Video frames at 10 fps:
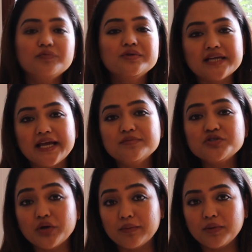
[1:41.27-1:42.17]
which aims
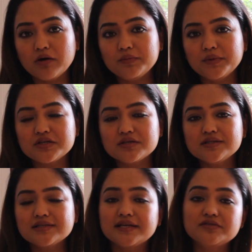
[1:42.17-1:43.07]
to empower
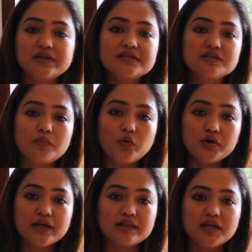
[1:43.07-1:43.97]
patients as well as support
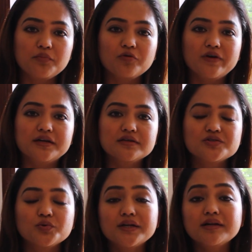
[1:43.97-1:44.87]
healthcare providers
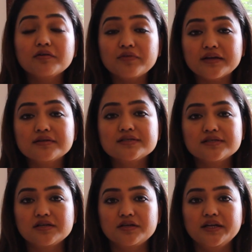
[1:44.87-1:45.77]
so that an awareness
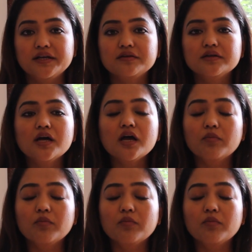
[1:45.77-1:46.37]
is created